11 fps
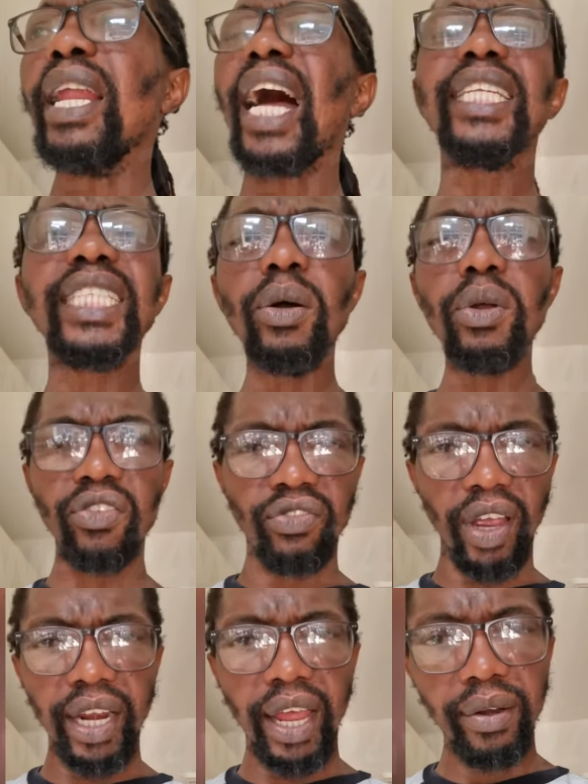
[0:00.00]
I tell you,
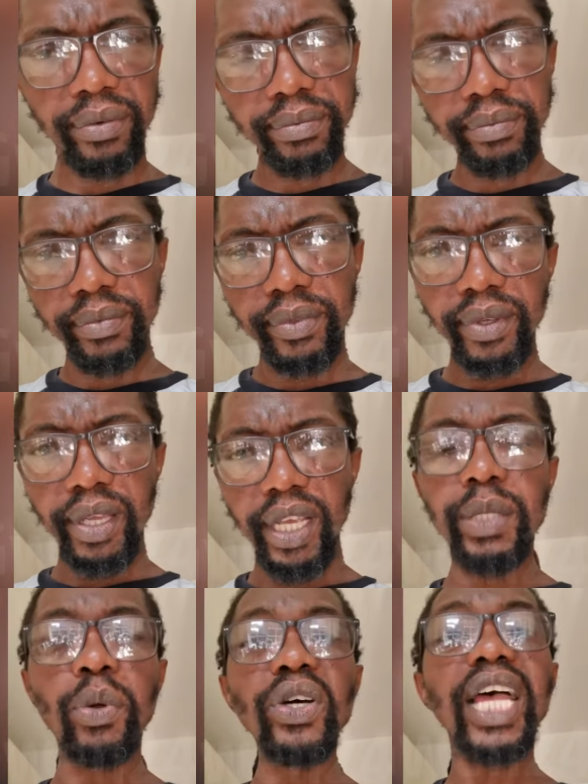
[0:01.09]

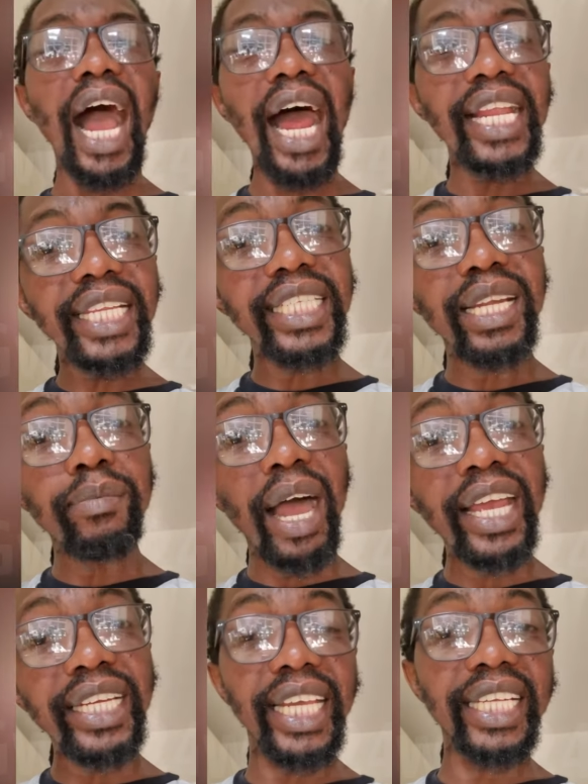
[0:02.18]
it's because I hadn't seen my
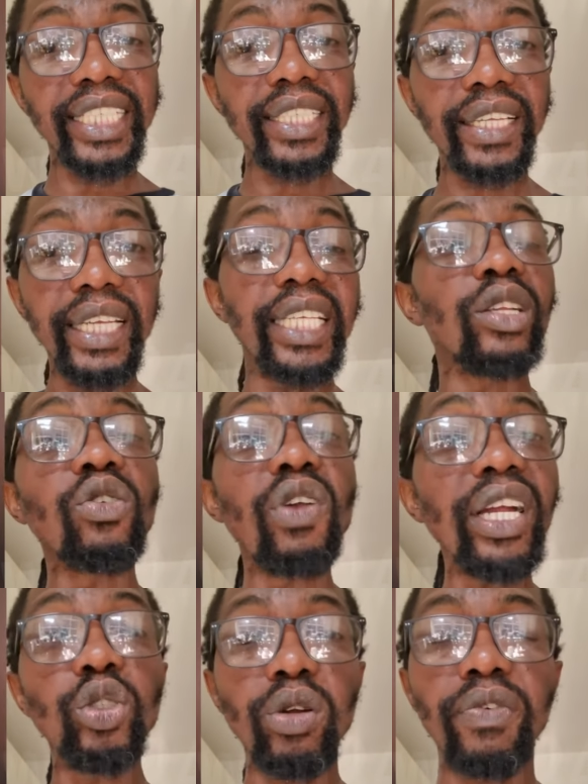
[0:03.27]
ideas. He's
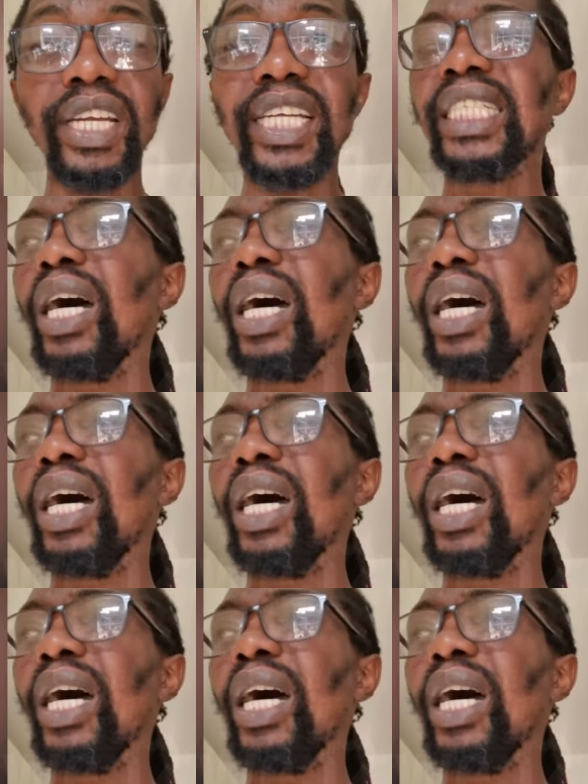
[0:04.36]
run short of ideas.